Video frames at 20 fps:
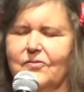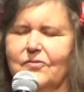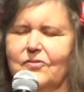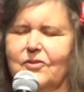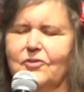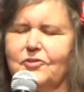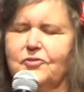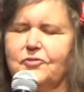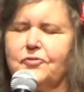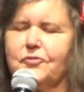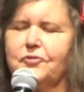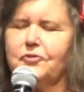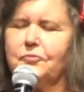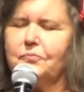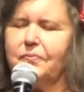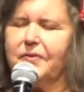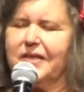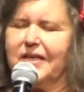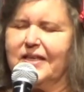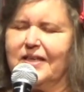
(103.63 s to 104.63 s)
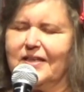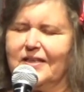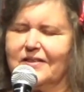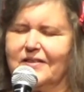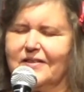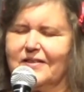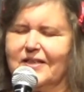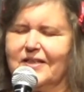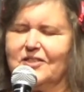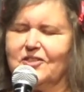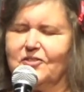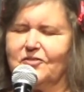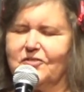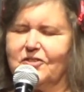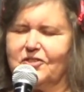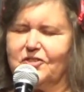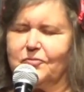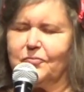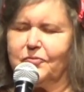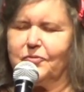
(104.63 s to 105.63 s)
their true being into
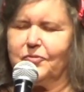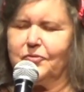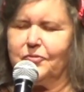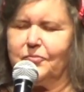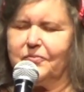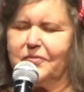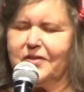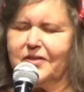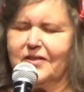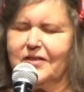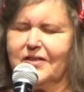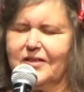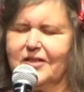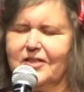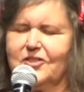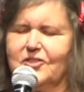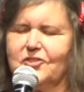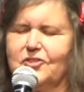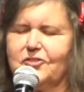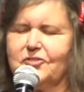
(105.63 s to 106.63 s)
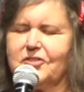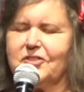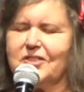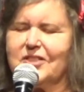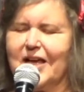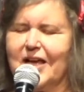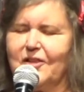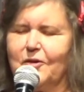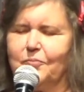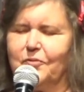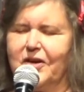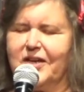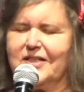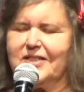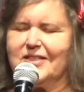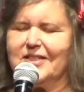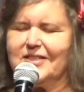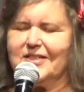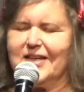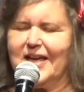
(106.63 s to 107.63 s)
this room to
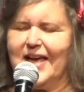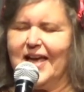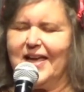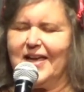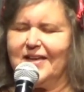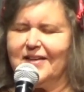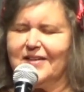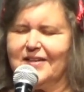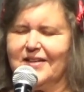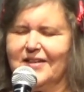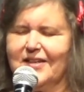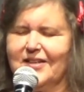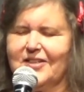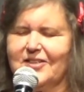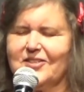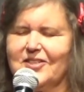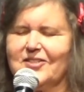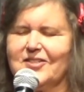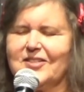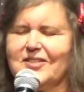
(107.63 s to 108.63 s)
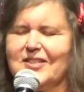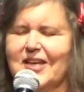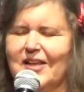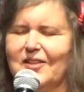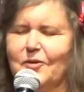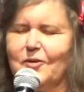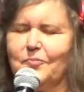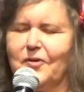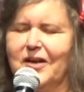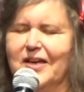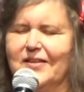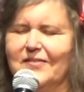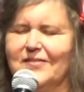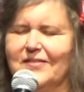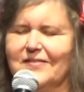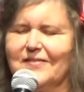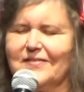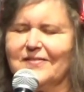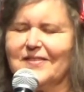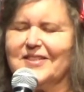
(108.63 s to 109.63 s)
celebrate today, to celebrate
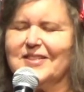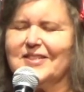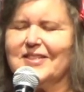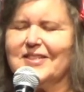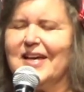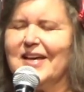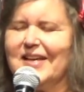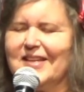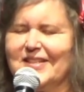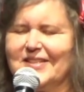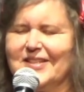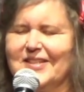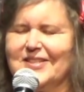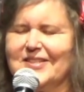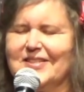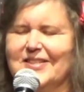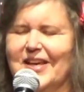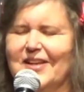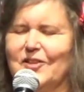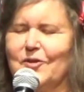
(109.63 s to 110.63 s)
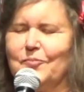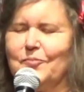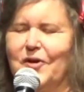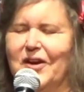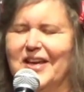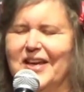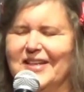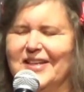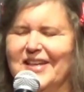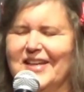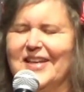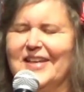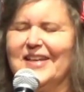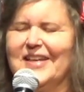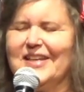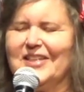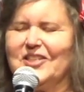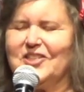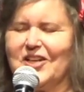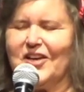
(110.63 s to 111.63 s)
the sun, to celebrate
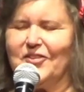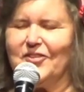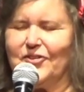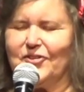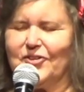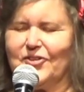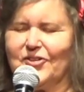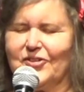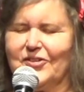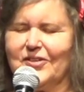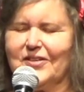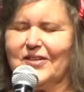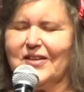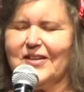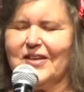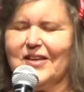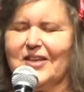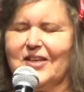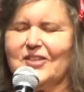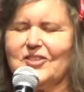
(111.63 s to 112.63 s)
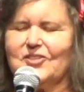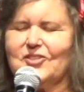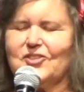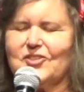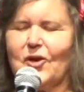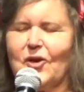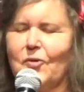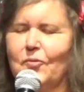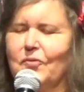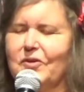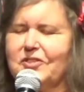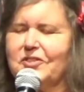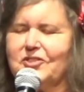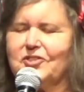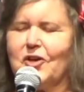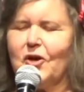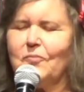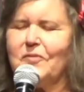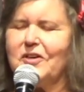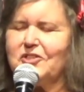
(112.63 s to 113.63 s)
each other. So with
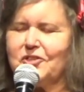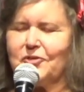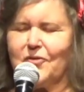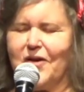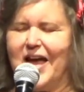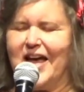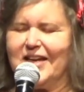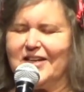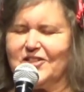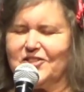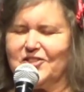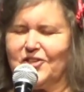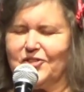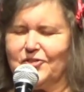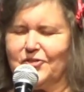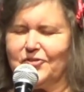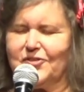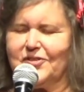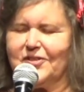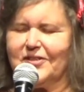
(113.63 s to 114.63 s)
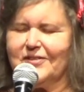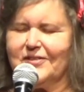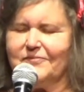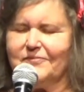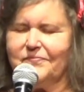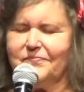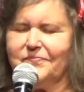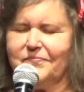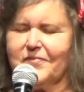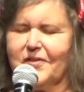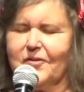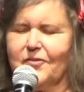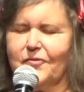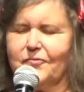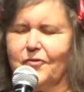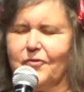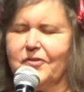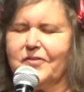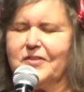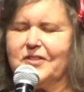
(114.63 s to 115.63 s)
so much gratitude
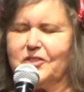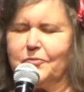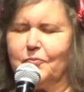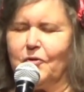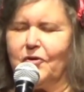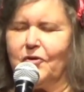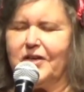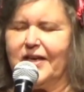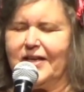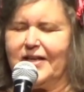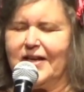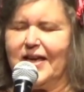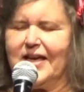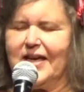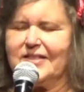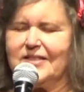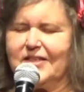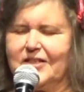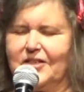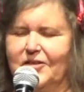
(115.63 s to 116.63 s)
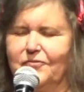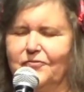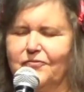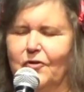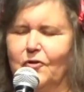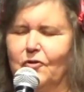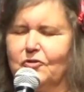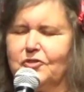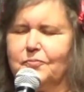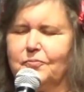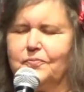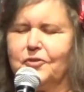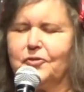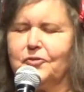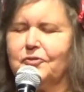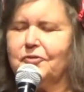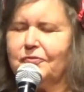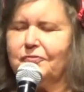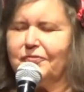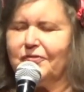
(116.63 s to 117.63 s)
for this morning as it unfolds
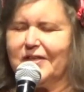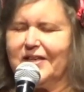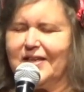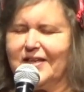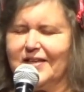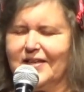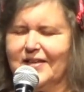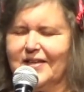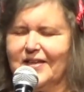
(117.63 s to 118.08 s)
beautifully,